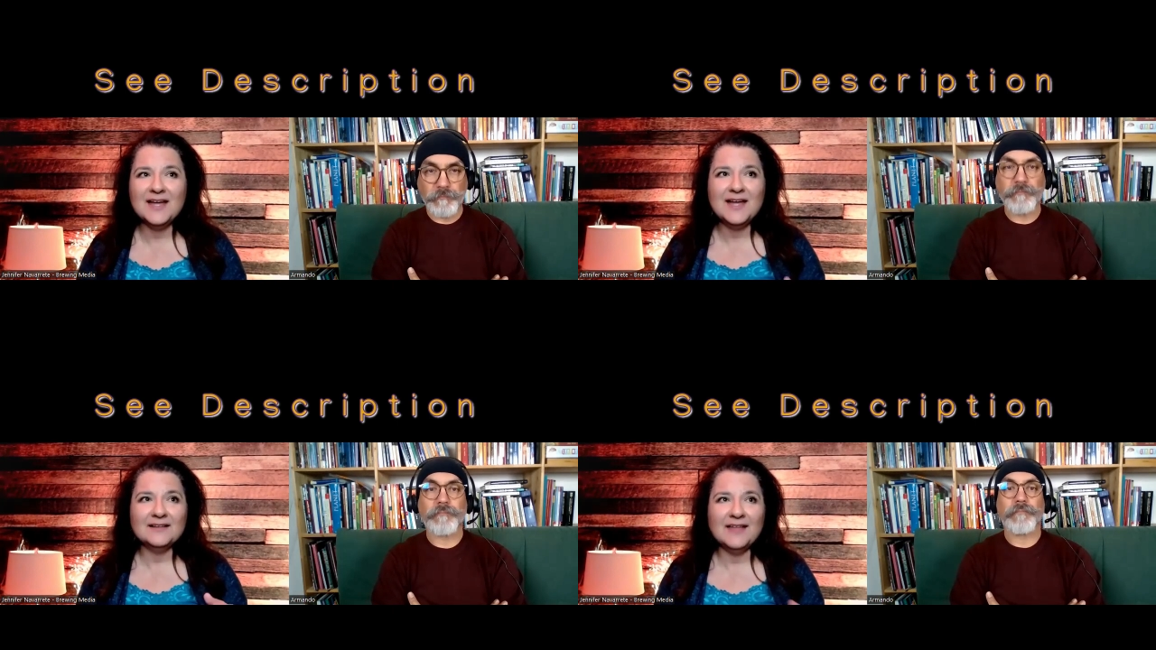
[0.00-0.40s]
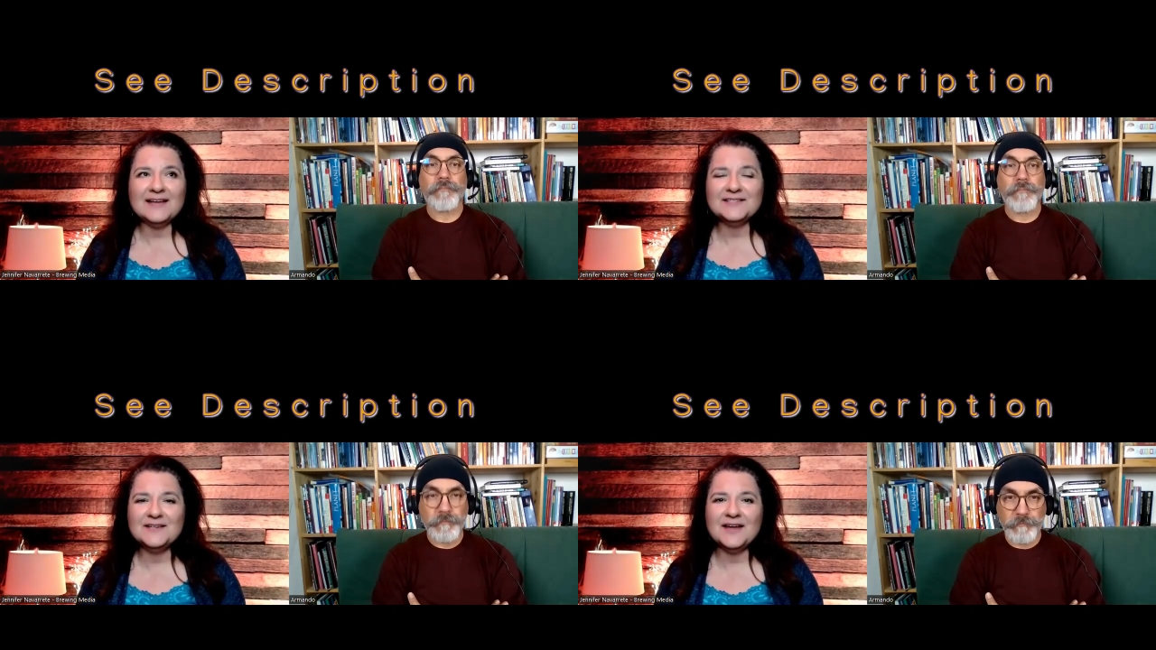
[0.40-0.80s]

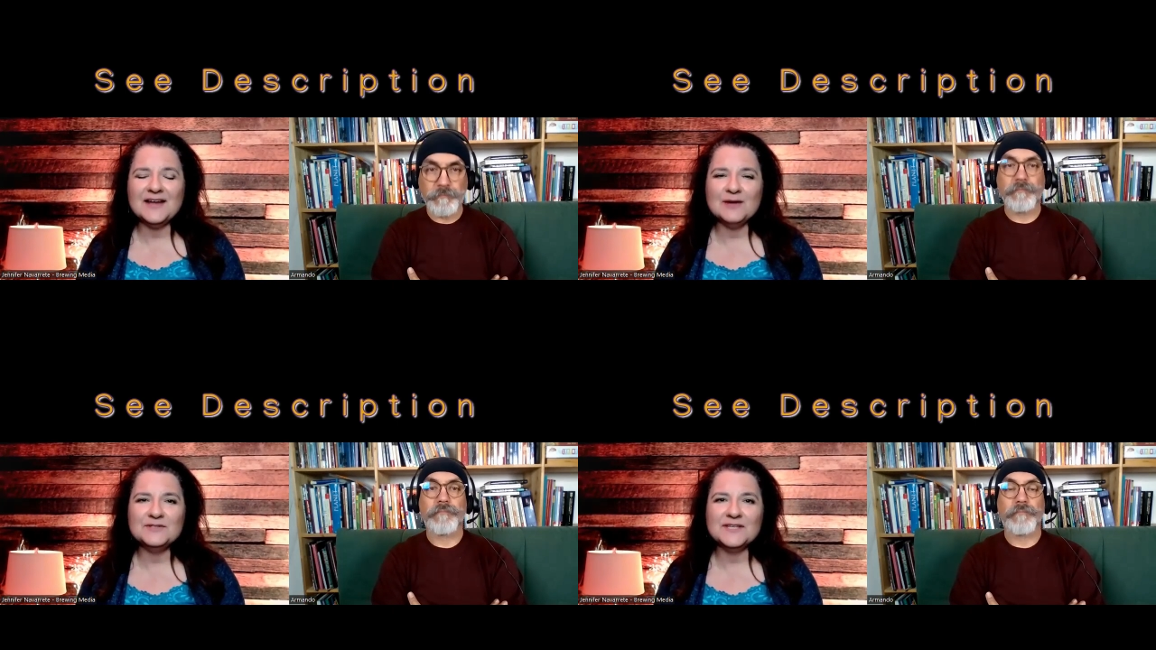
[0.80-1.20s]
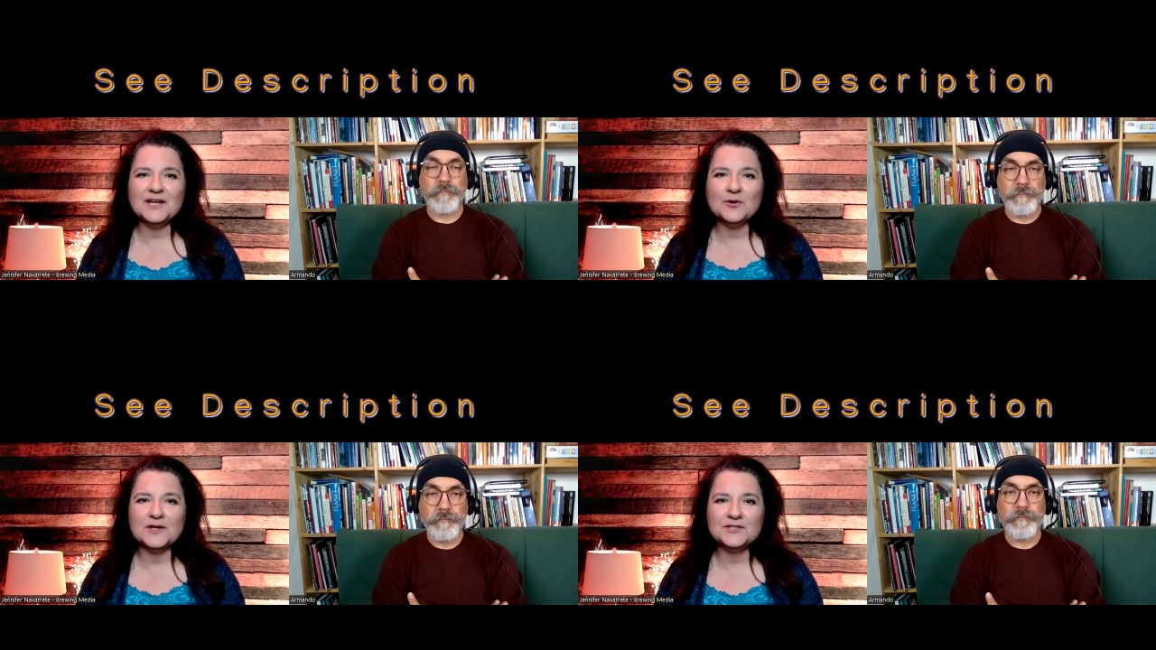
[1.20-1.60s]
Speaker 1: last night I was
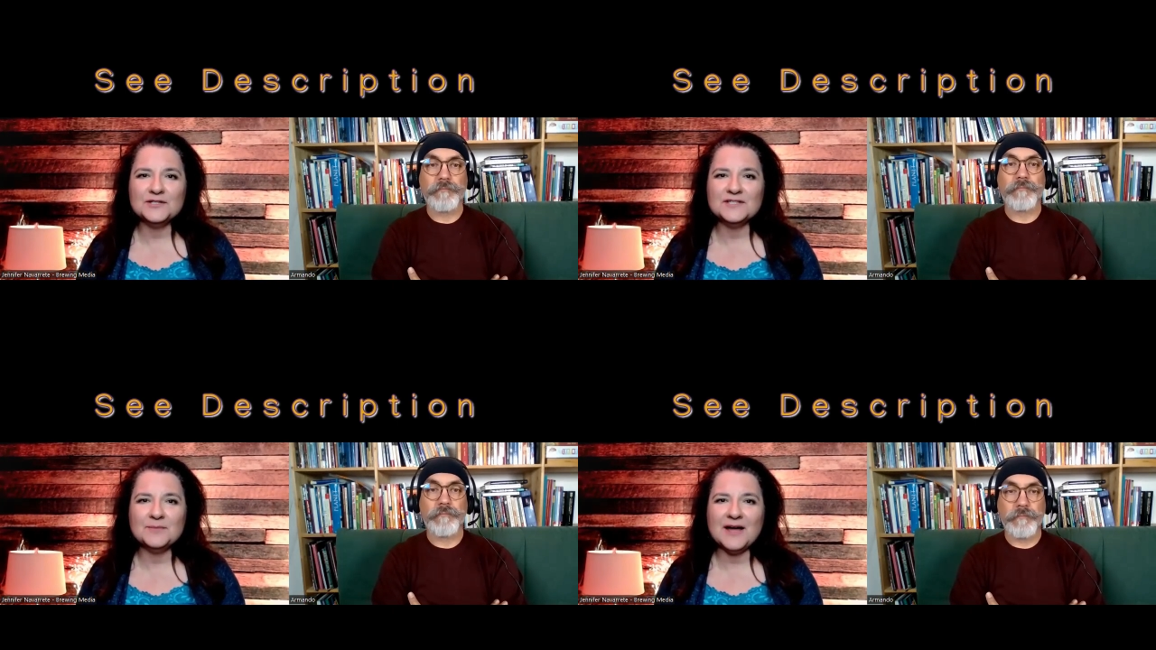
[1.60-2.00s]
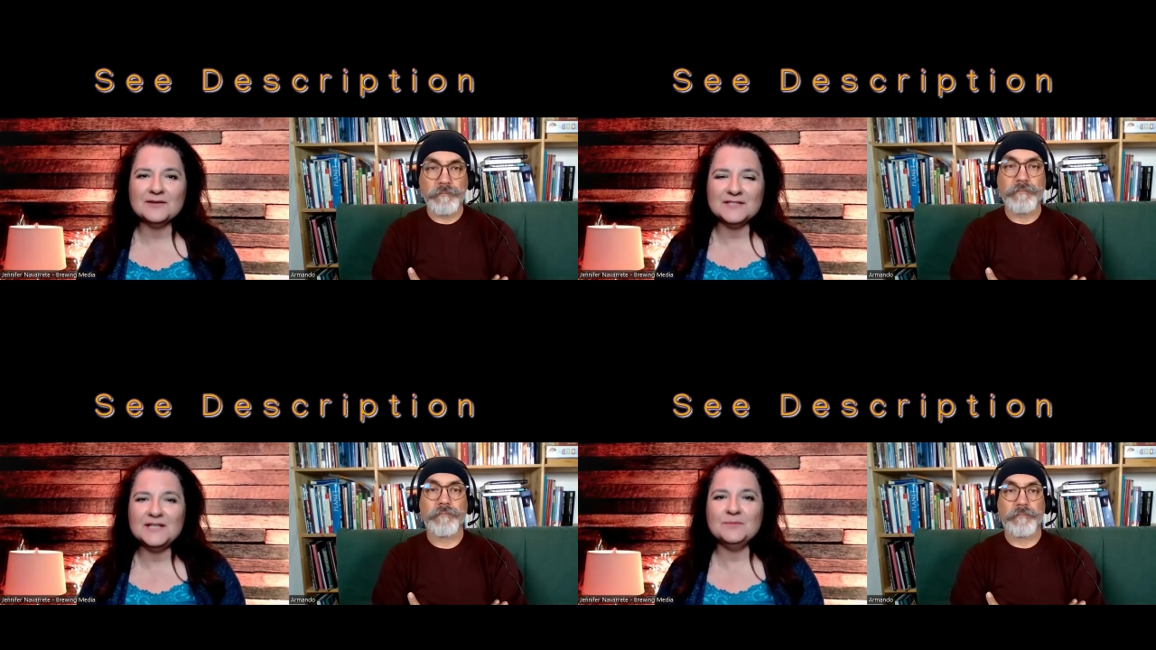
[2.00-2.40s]
getting questions
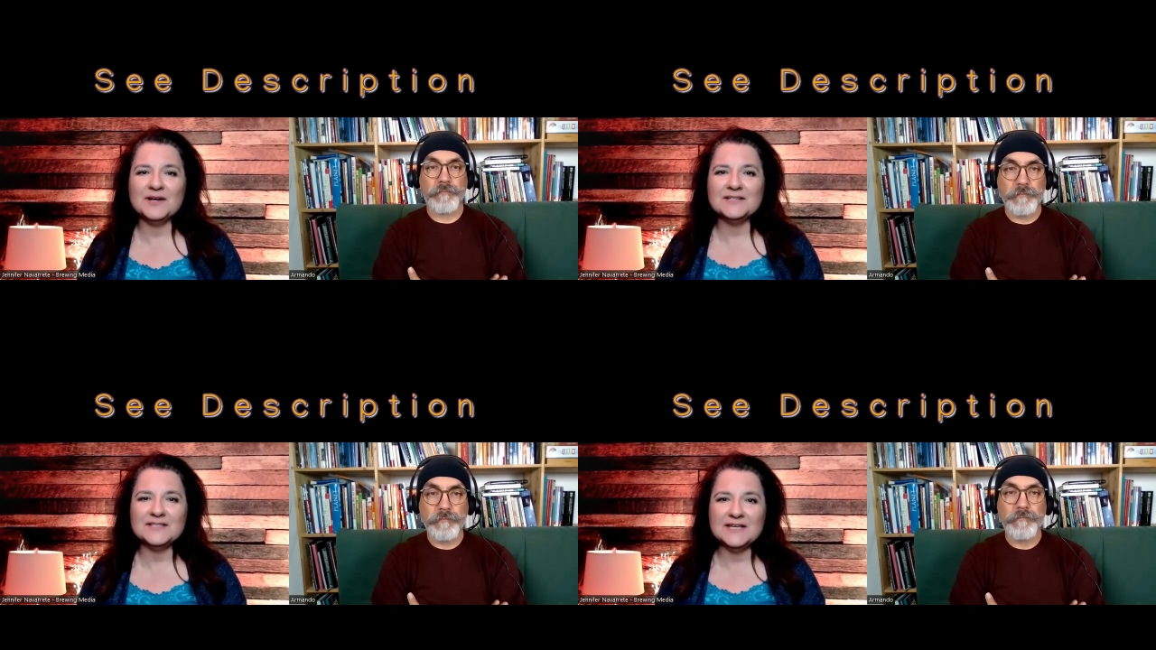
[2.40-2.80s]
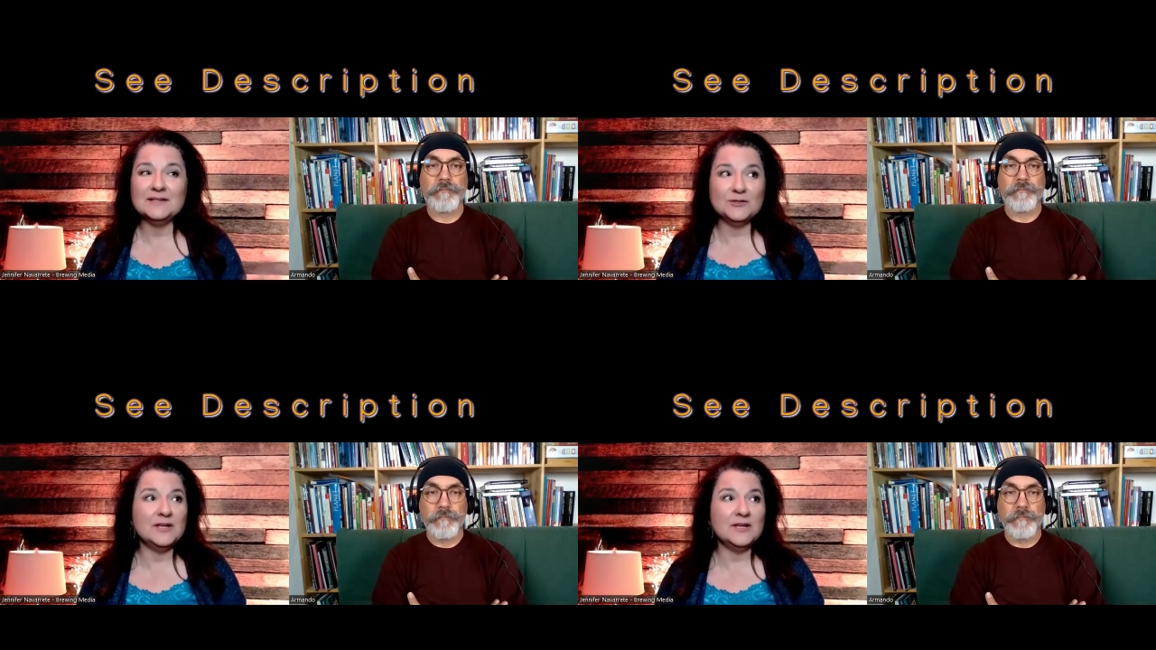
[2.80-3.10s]
about DBuzz in,